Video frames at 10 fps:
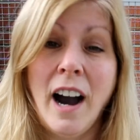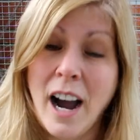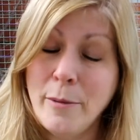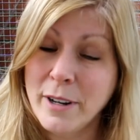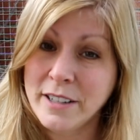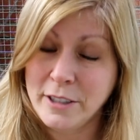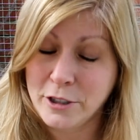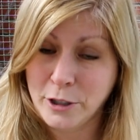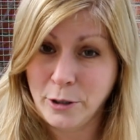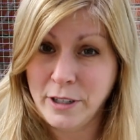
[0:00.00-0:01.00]
I wanted to
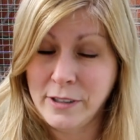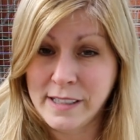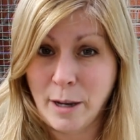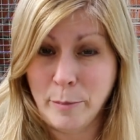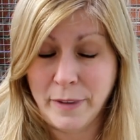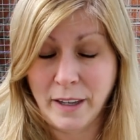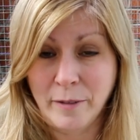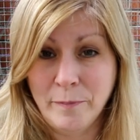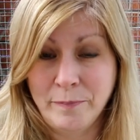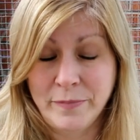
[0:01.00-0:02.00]
show you
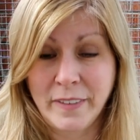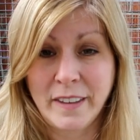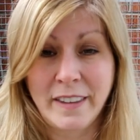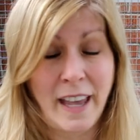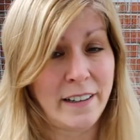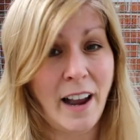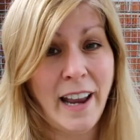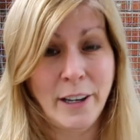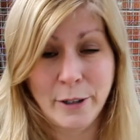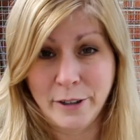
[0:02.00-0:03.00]
something that
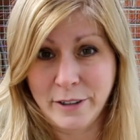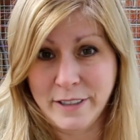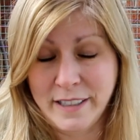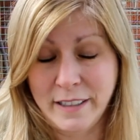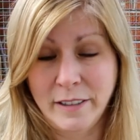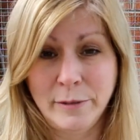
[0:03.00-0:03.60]
I learned